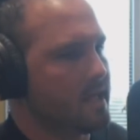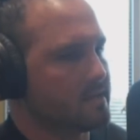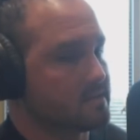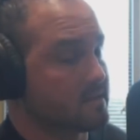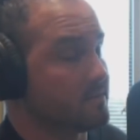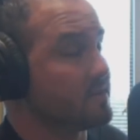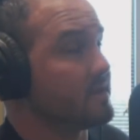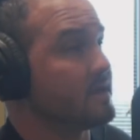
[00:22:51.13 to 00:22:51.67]
And
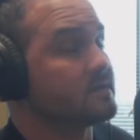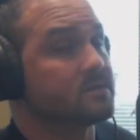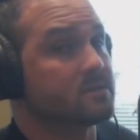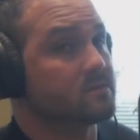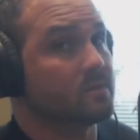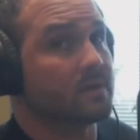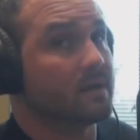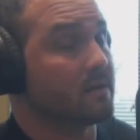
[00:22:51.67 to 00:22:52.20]
some of the
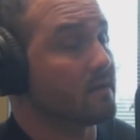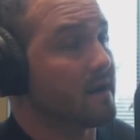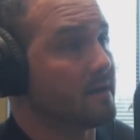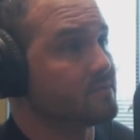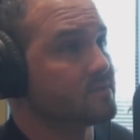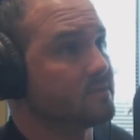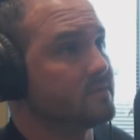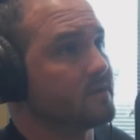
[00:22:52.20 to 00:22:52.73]
answers we get are
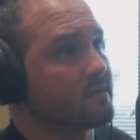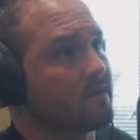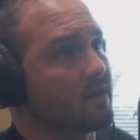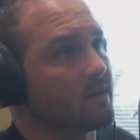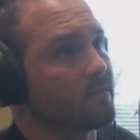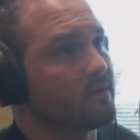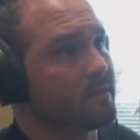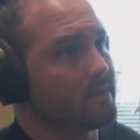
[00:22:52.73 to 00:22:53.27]
absolutely
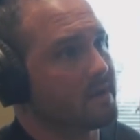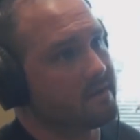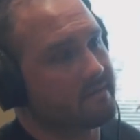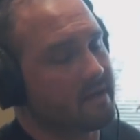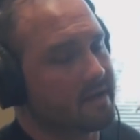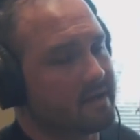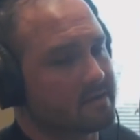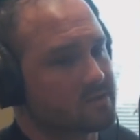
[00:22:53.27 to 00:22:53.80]
incredible. I mean,
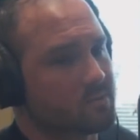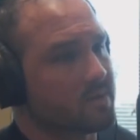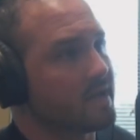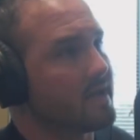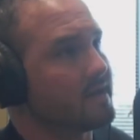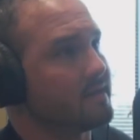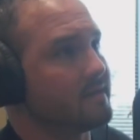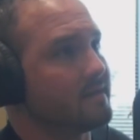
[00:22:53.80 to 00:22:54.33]
I got
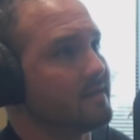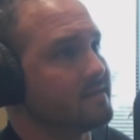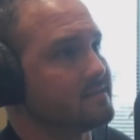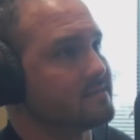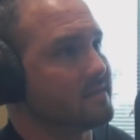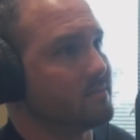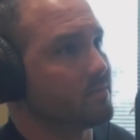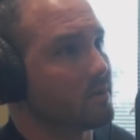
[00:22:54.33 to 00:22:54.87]
spaghetti
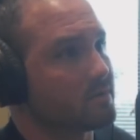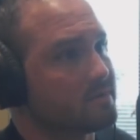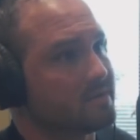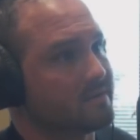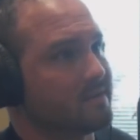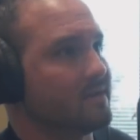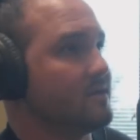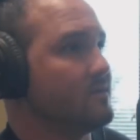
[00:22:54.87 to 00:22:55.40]
as a
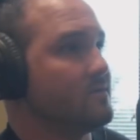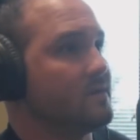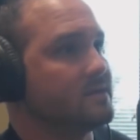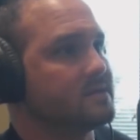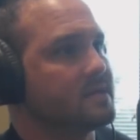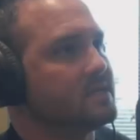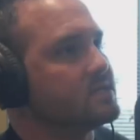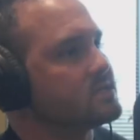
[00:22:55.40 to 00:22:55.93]
protein,
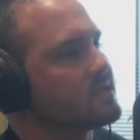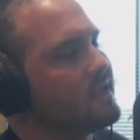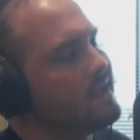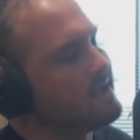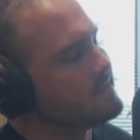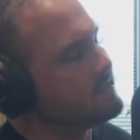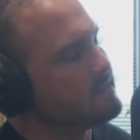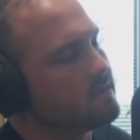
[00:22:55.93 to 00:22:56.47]
once.
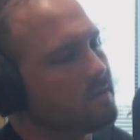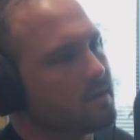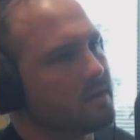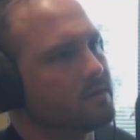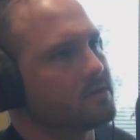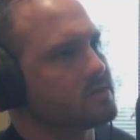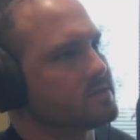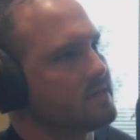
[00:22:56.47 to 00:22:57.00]
They don't
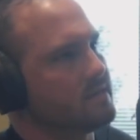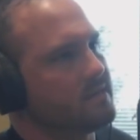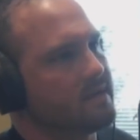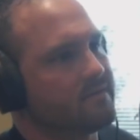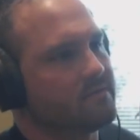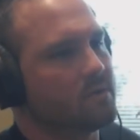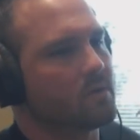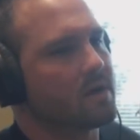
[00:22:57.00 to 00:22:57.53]
understand. They
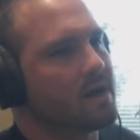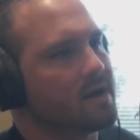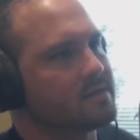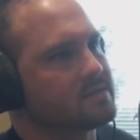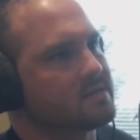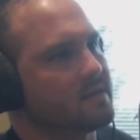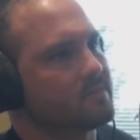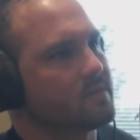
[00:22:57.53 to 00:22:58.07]
have no
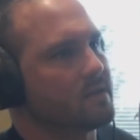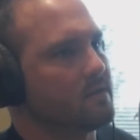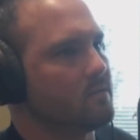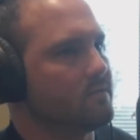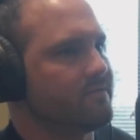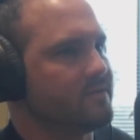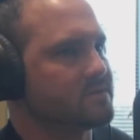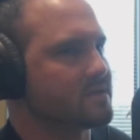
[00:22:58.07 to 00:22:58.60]
concept.
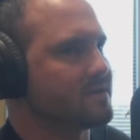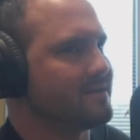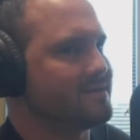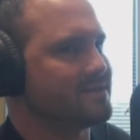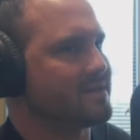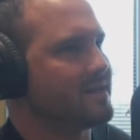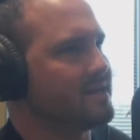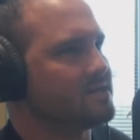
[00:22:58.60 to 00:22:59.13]
Physical
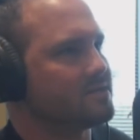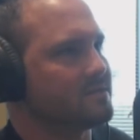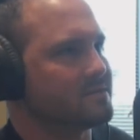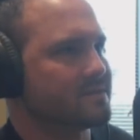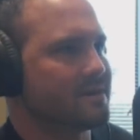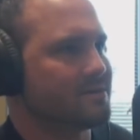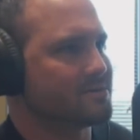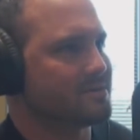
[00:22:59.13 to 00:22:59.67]
education in
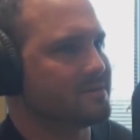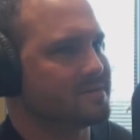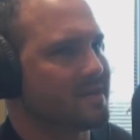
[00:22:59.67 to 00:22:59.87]
this country